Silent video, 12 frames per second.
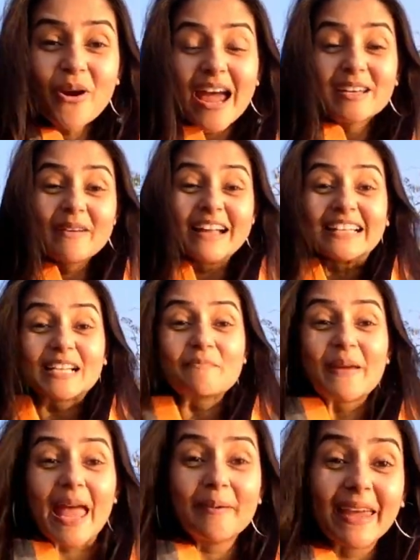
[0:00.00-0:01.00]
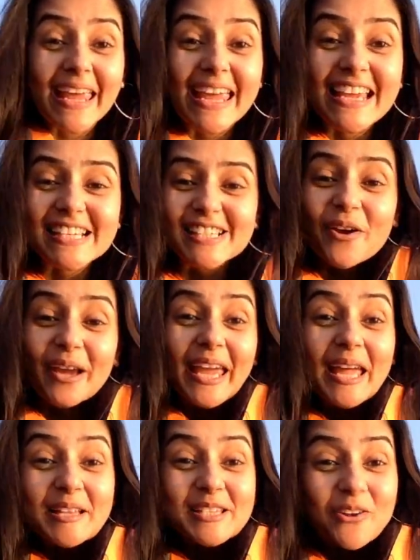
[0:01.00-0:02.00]
right, my little babies, look
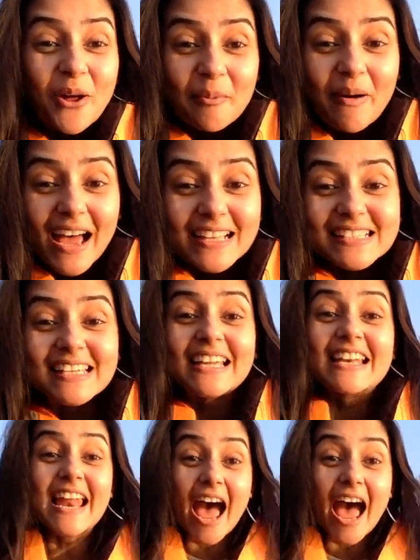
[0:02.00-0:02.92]
at Sonam Aunty.